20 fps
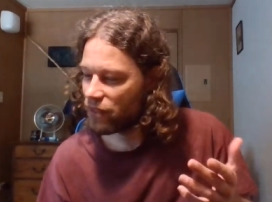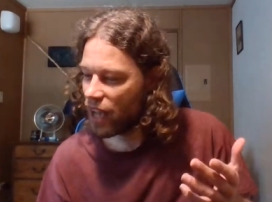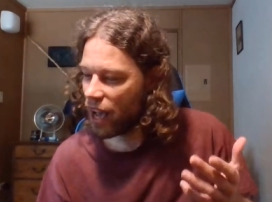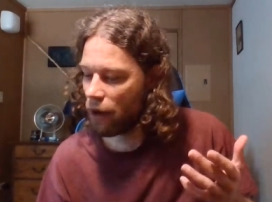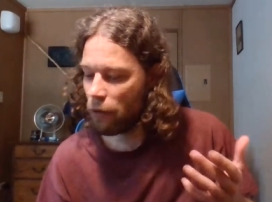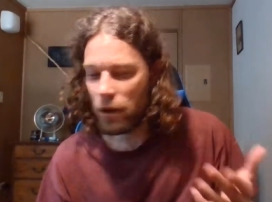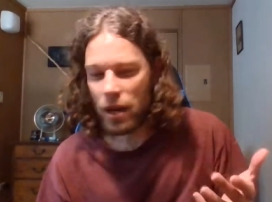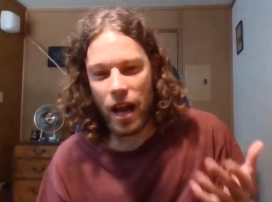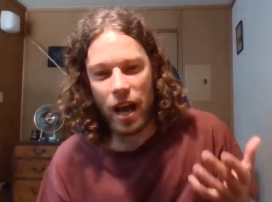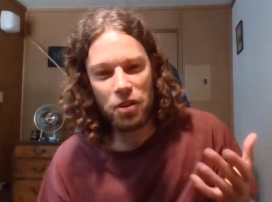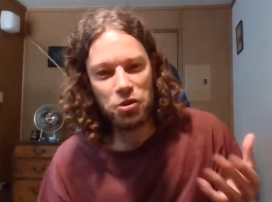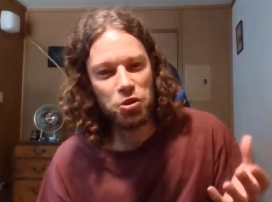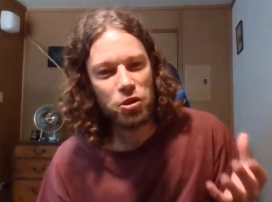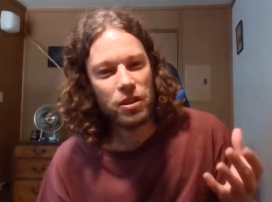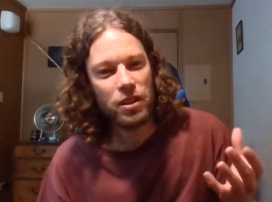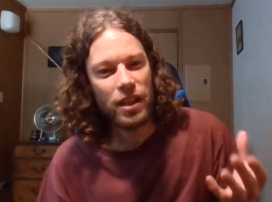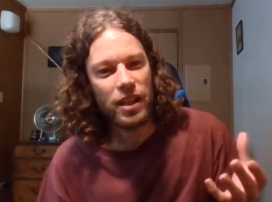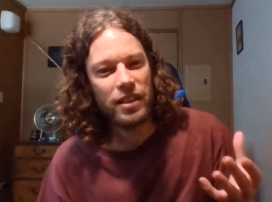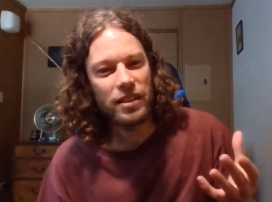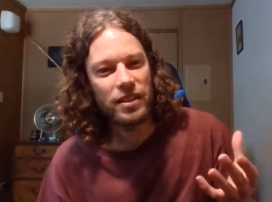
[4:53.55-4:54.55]
I would actually
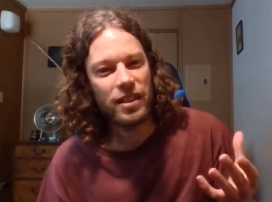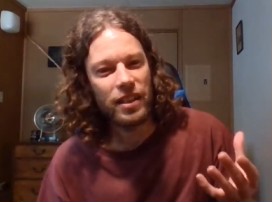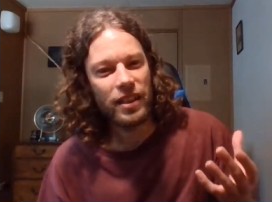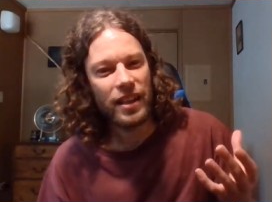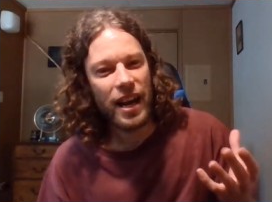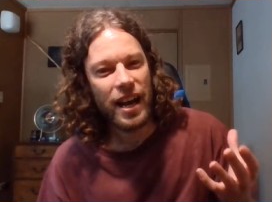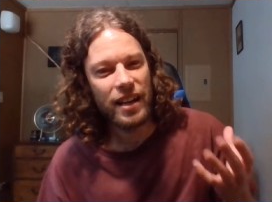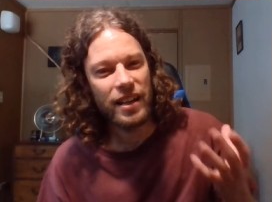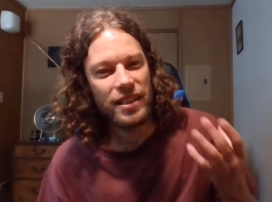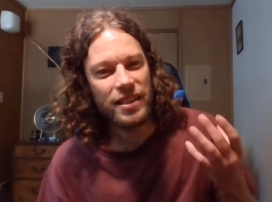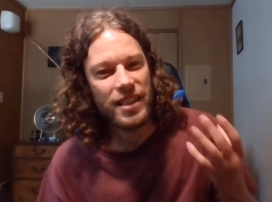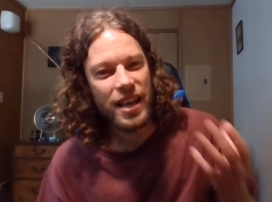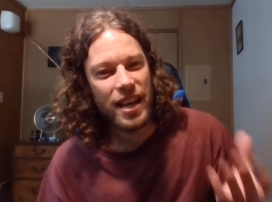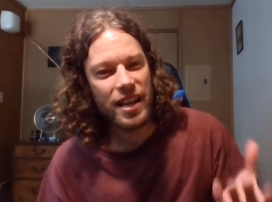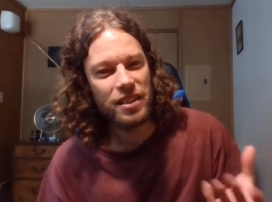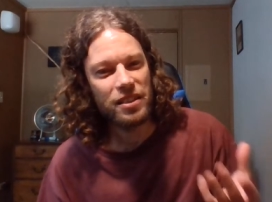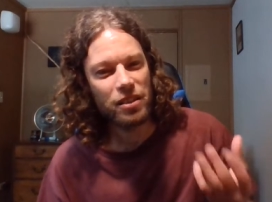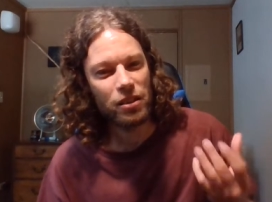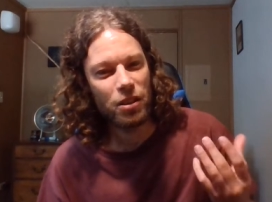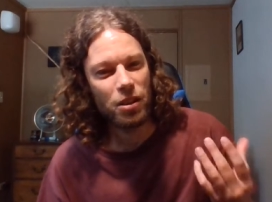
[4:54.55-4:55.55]
like to kind of
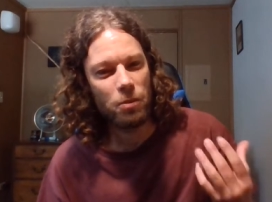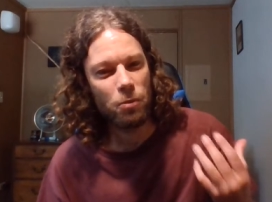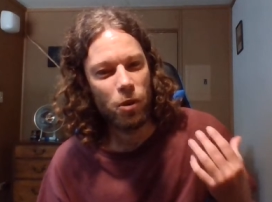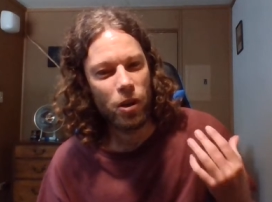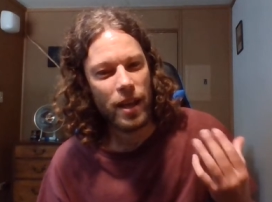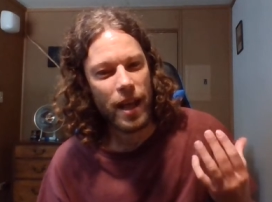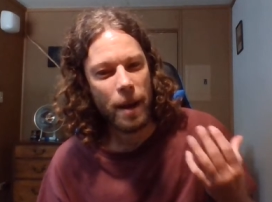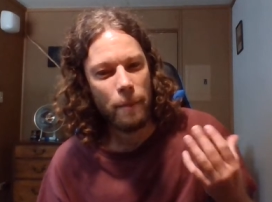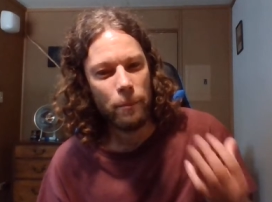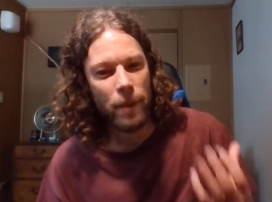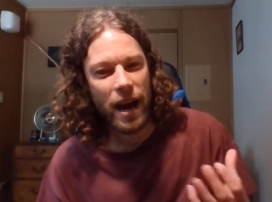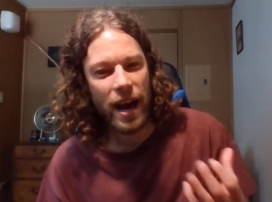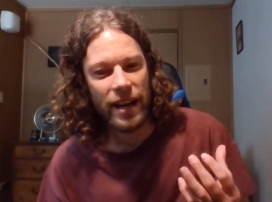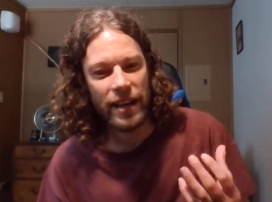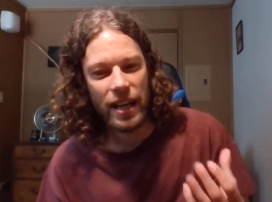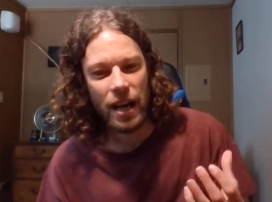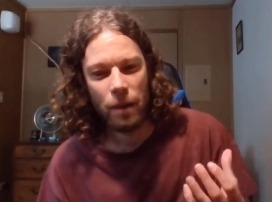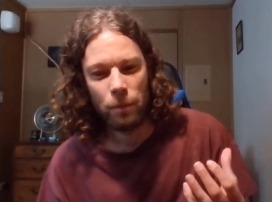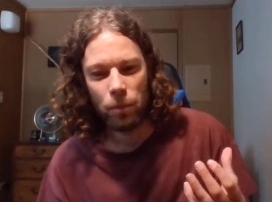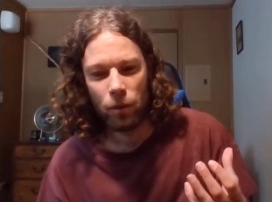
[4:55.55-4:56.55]
taste a little more that
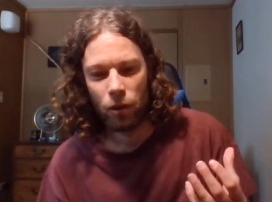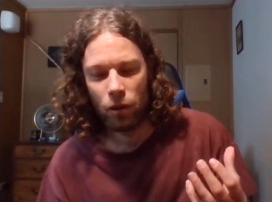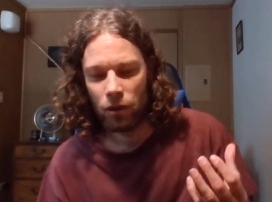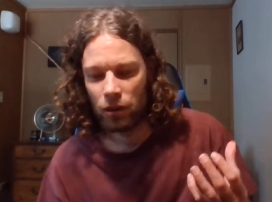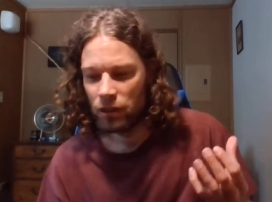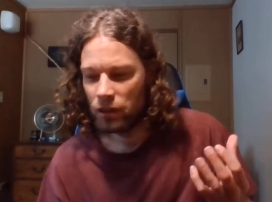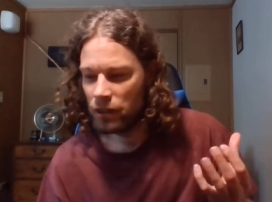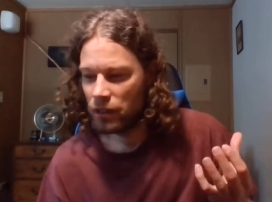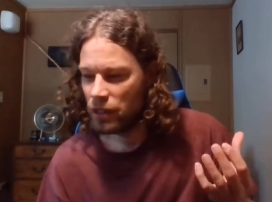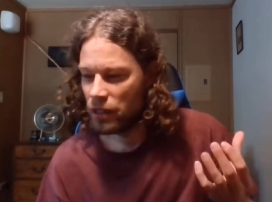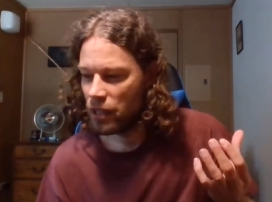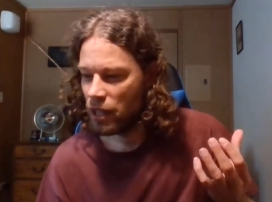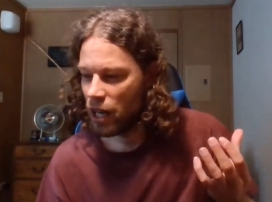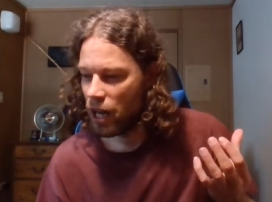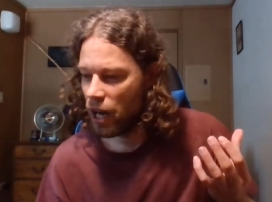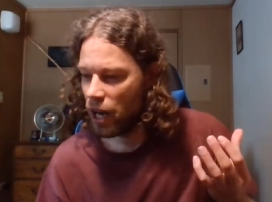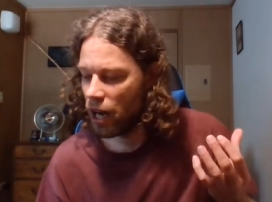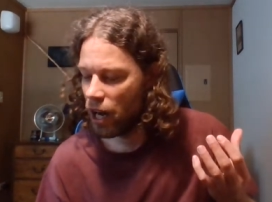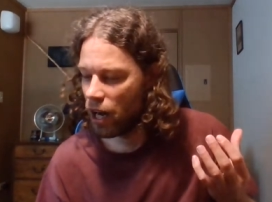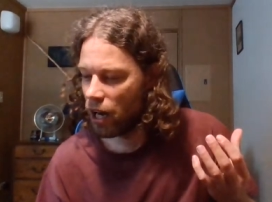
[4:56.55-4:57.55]
pineapple.
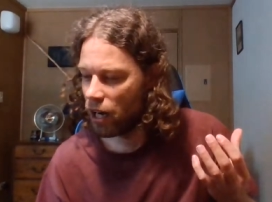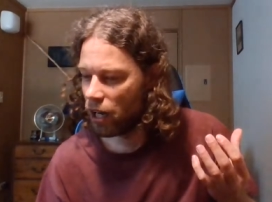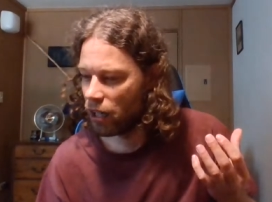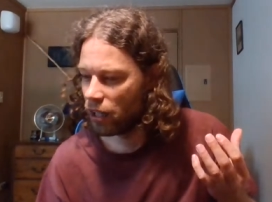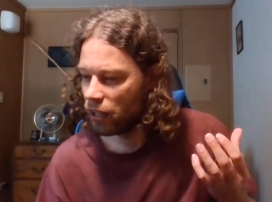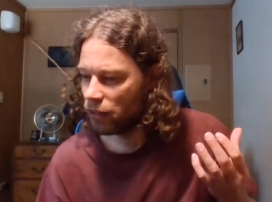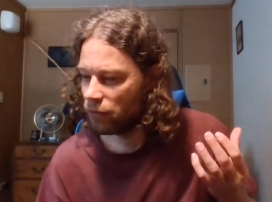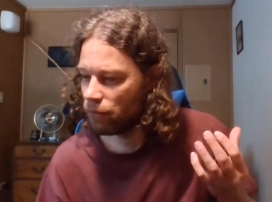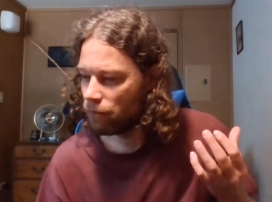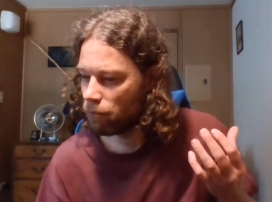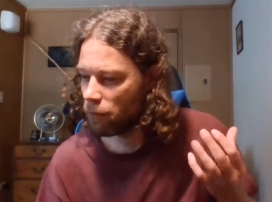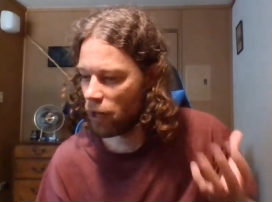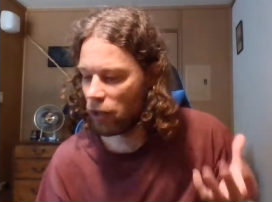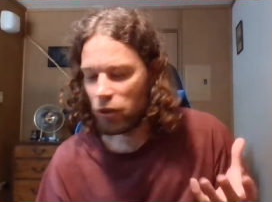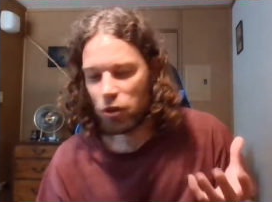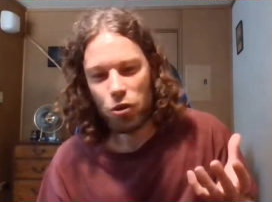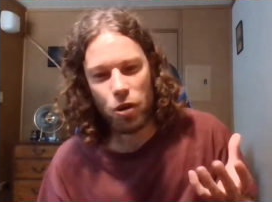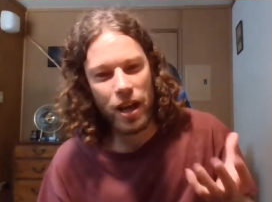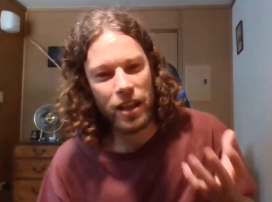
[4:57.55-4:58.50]
Uh, Mountain Dew.